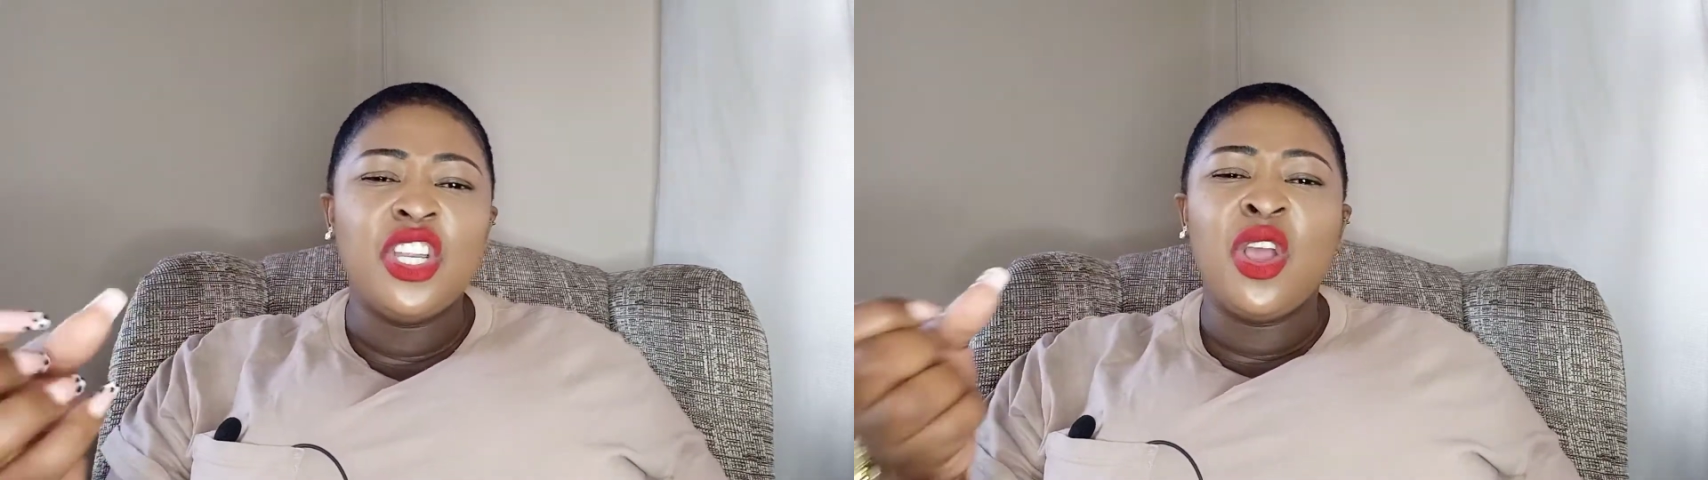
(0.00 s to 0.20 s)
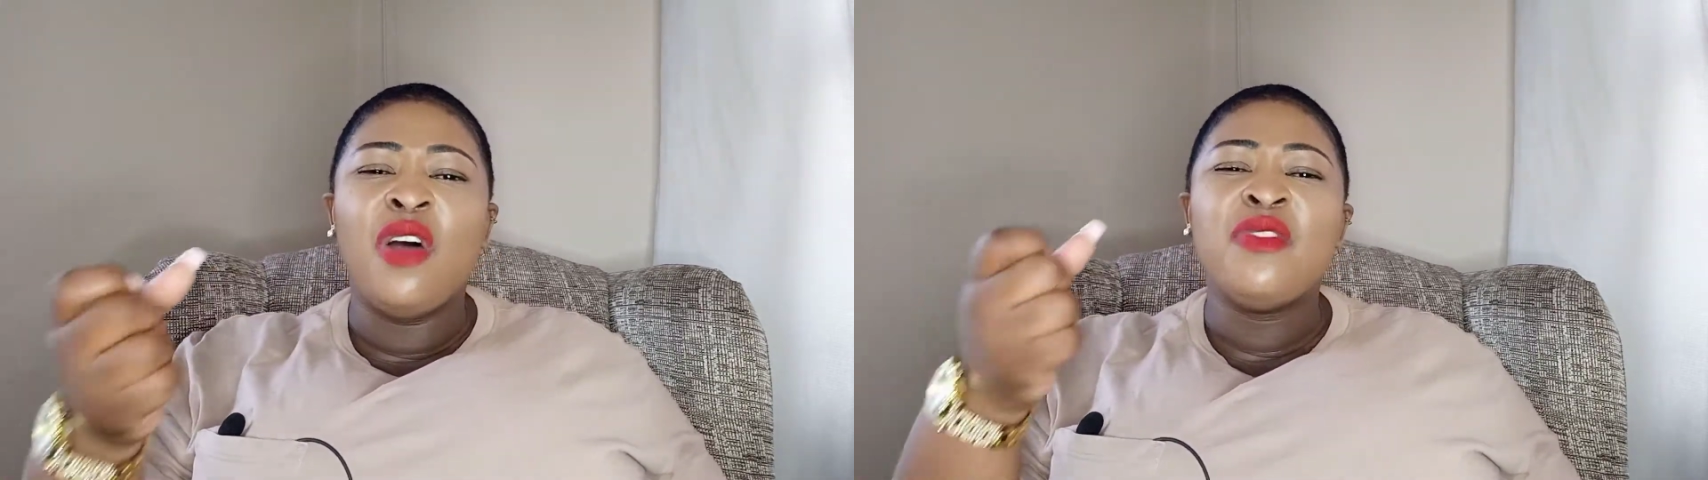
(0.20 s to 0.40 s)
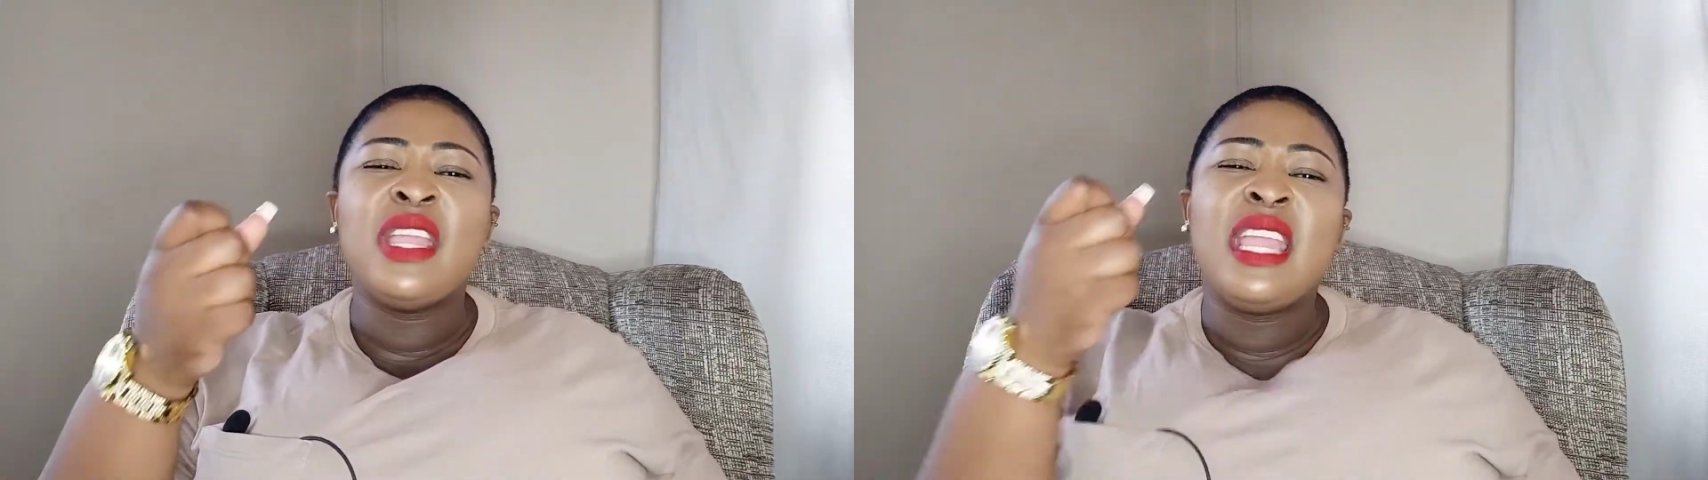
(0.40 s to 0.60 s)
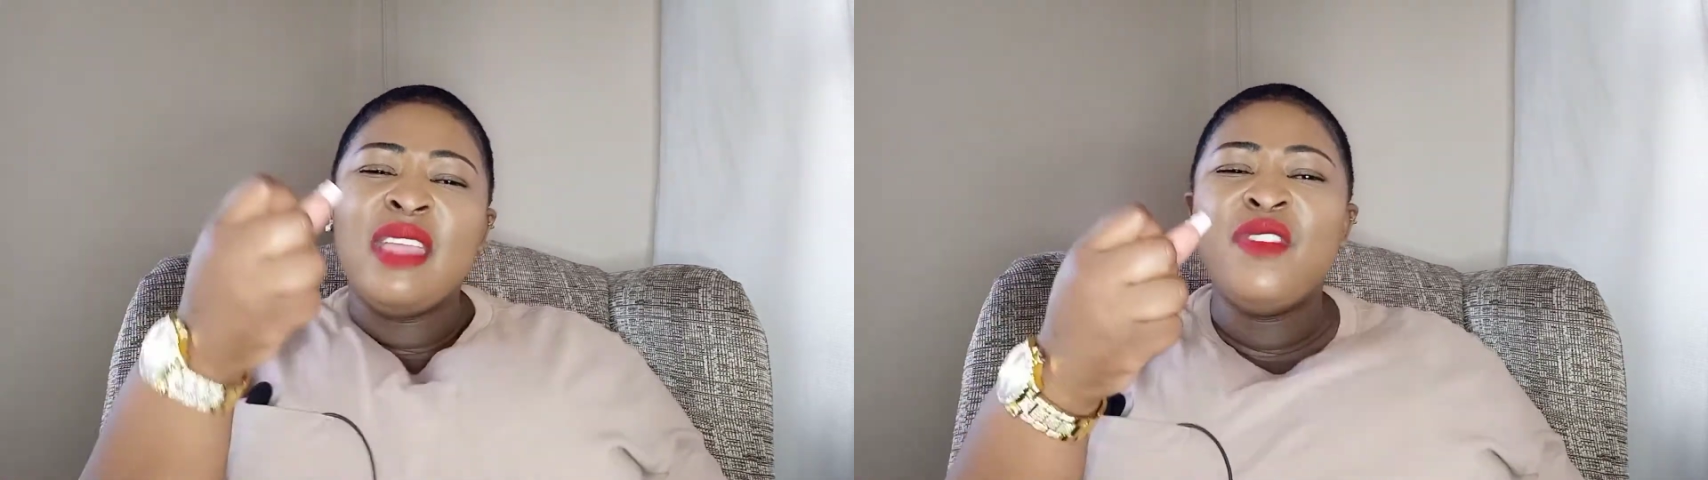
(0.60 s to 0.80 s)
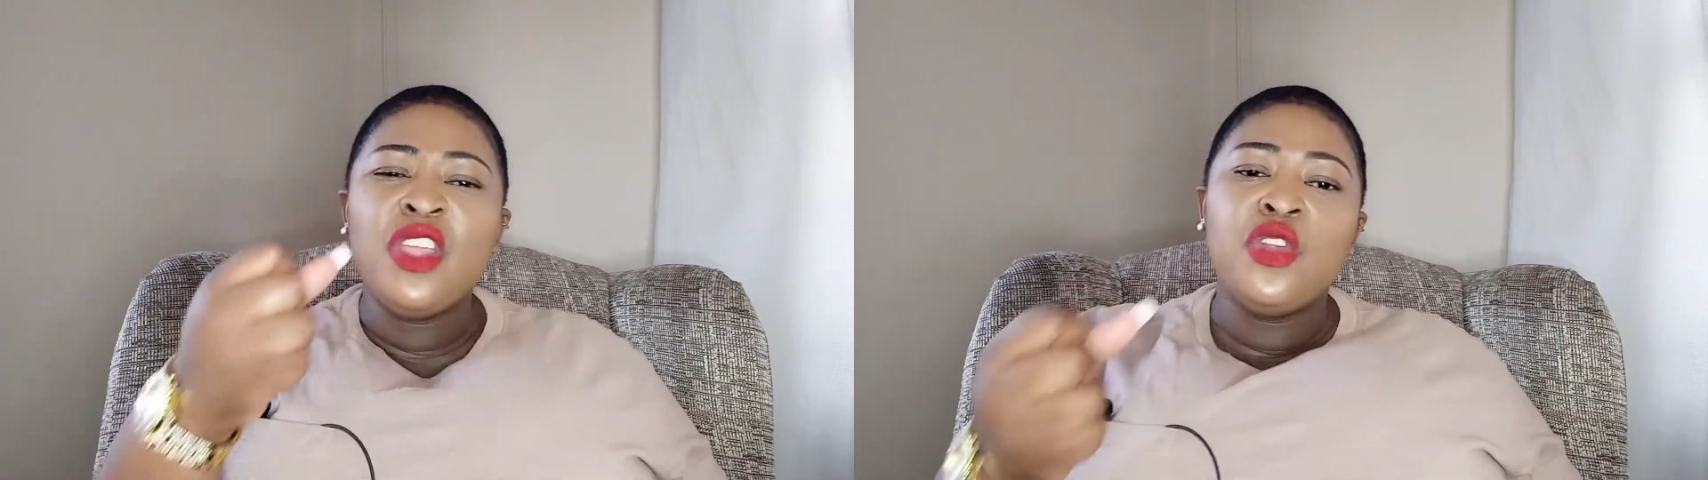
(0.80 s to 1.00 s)
of
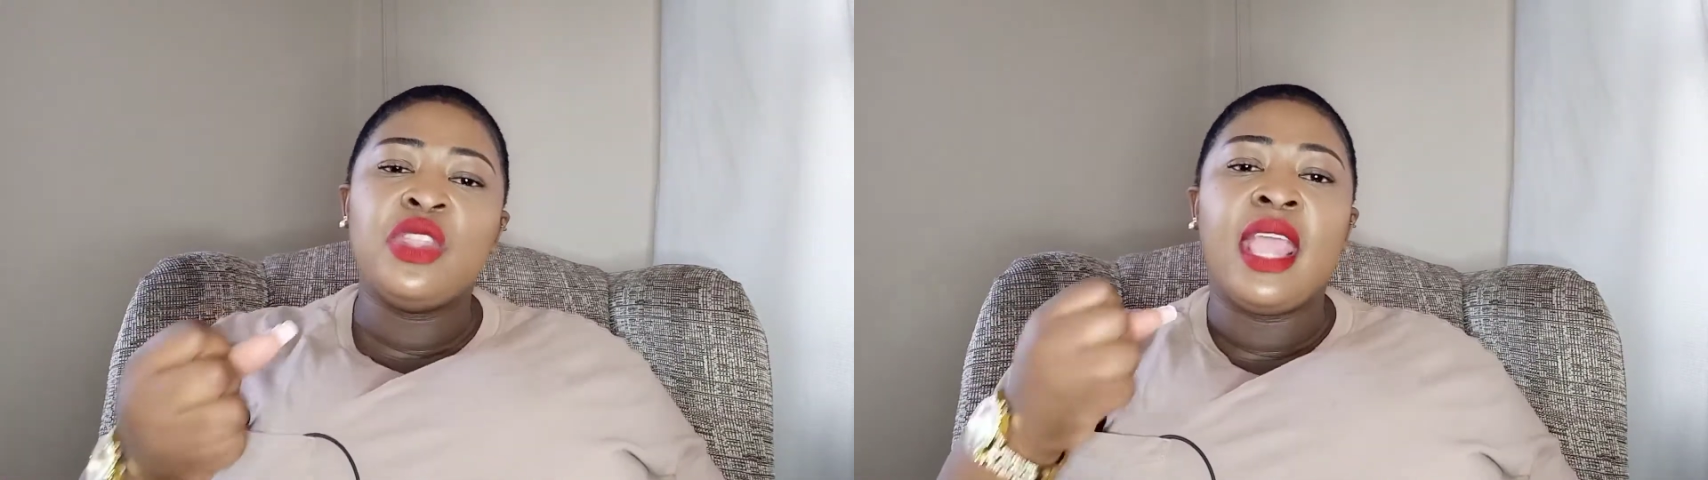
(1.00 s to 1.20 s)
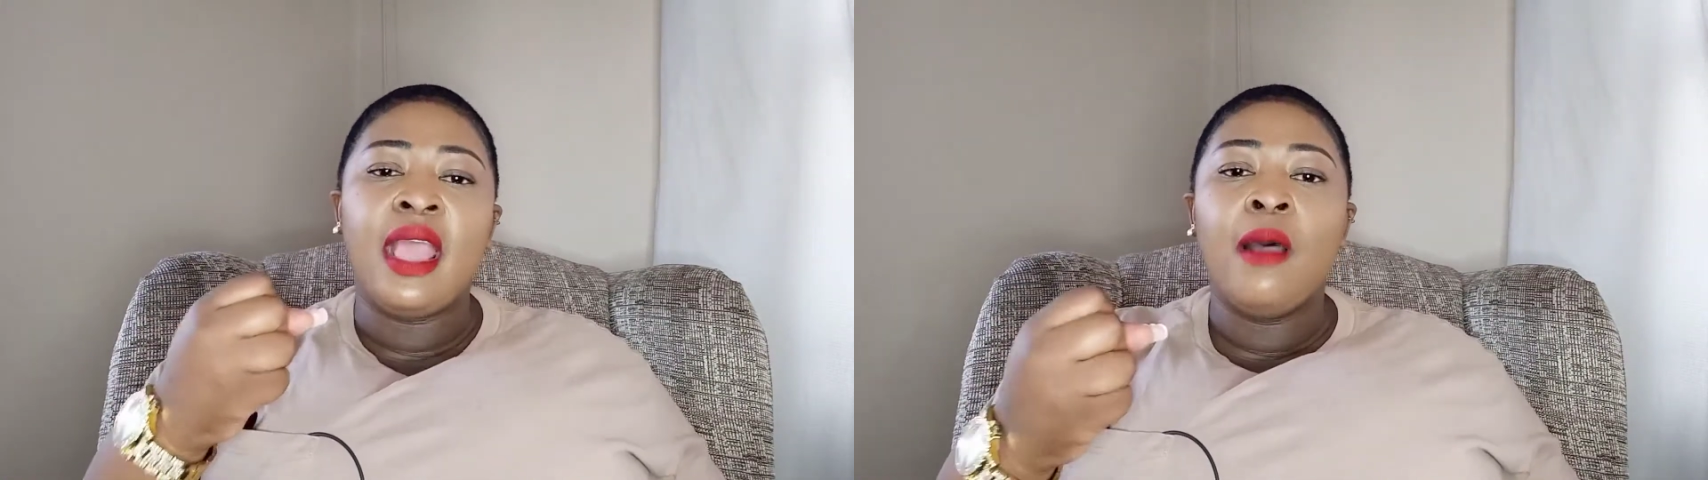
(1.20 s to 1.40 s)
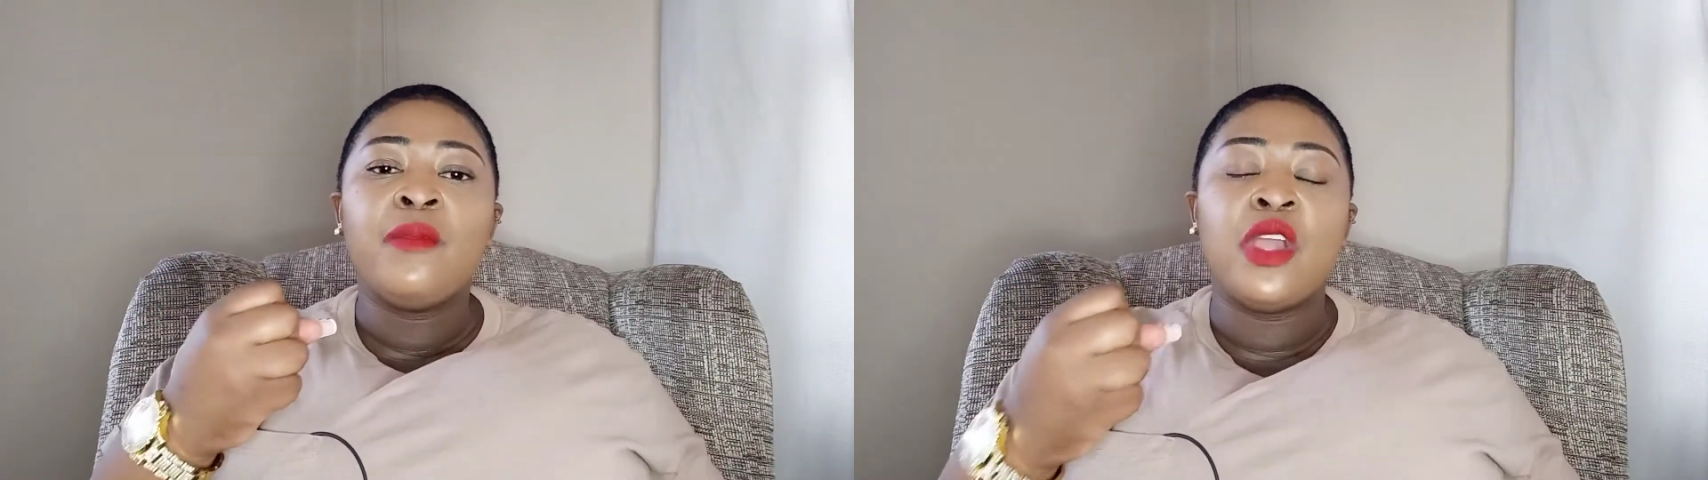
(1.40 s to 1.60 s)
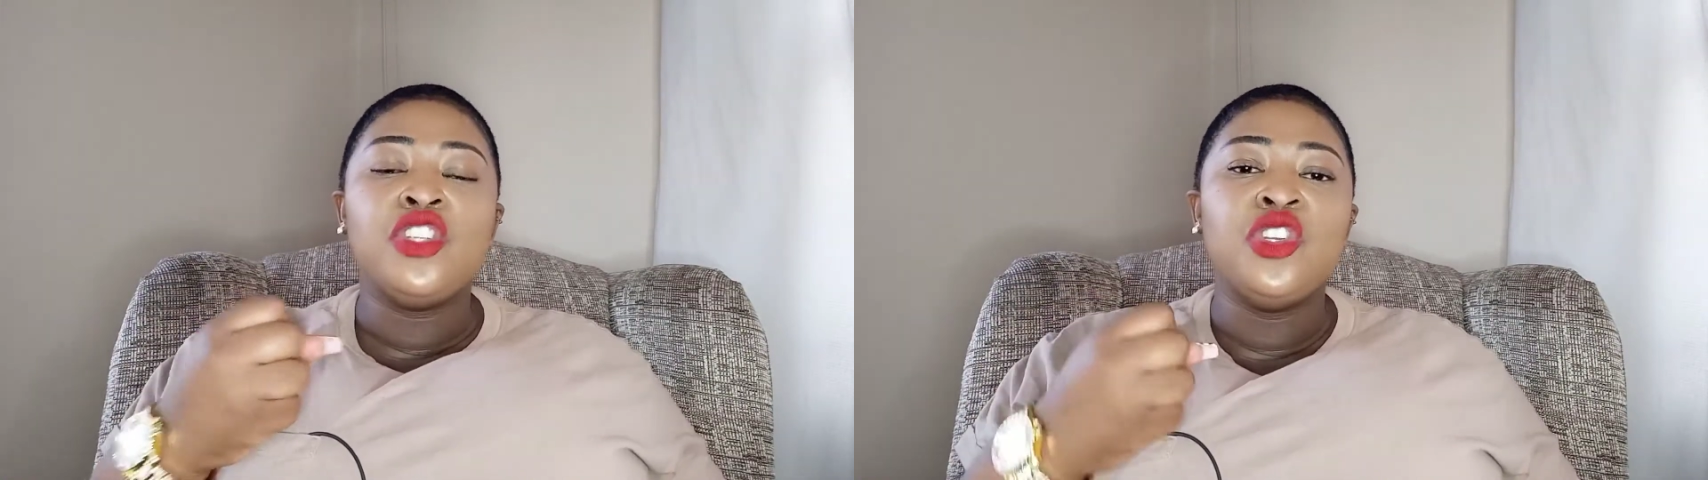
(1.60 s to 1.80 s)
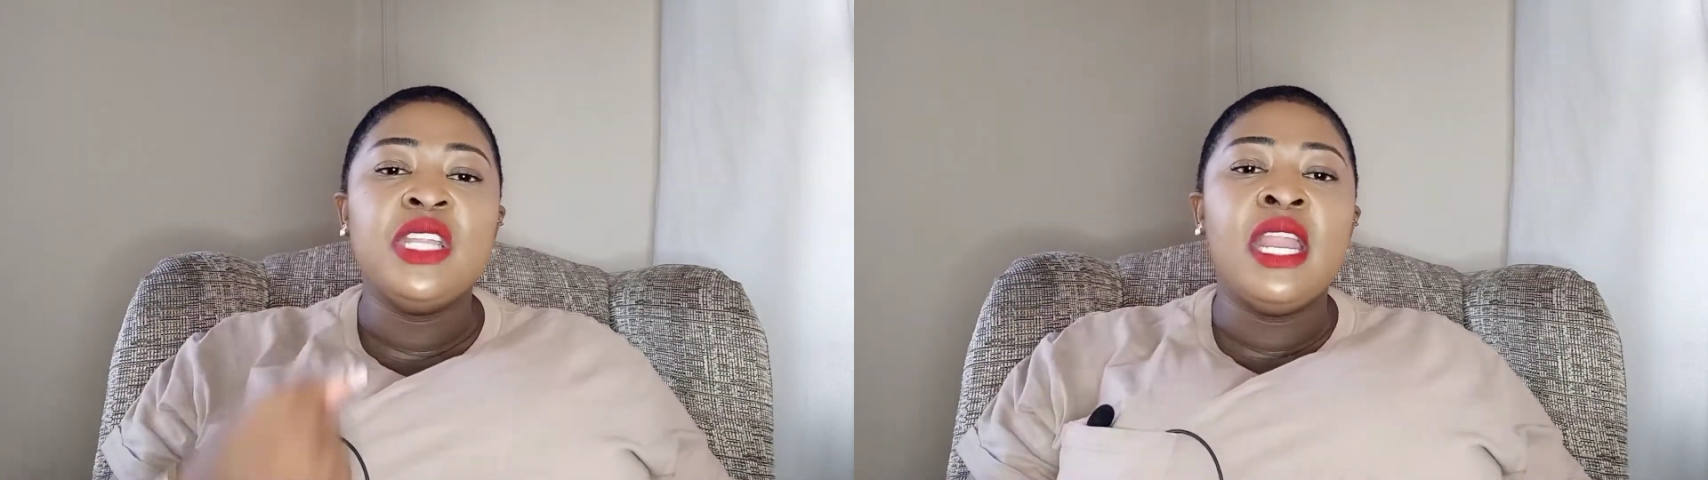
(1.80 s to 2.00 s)
giving you the help that you
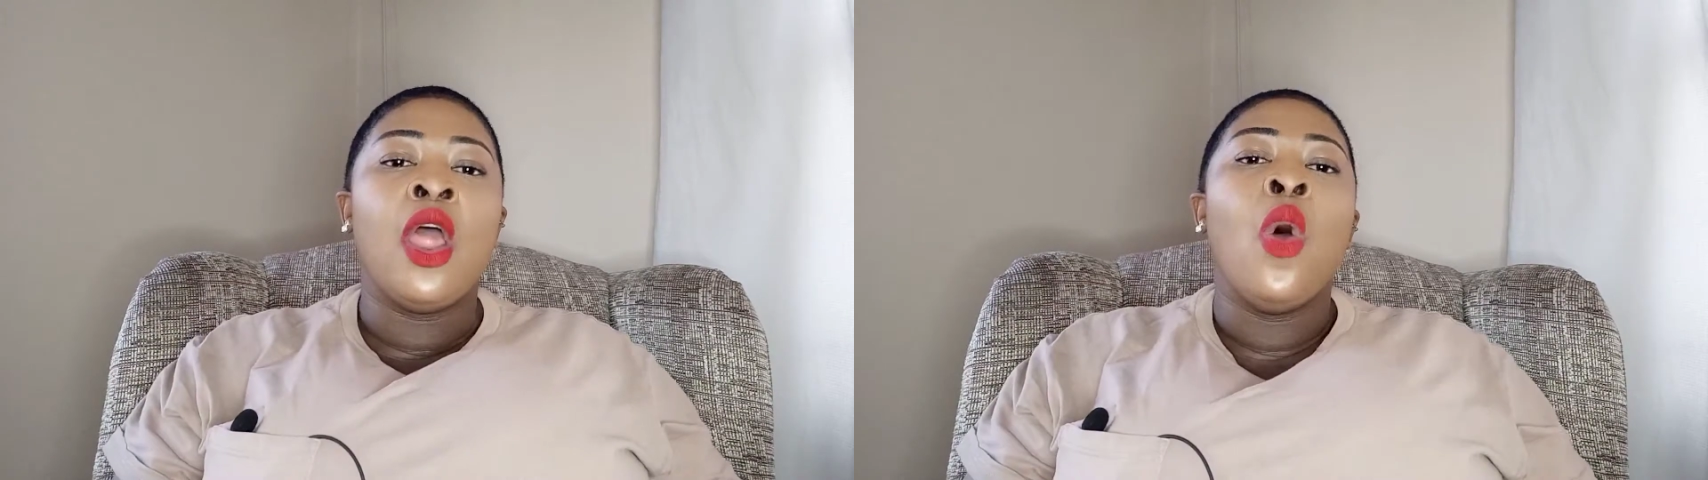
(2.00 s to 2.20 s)
need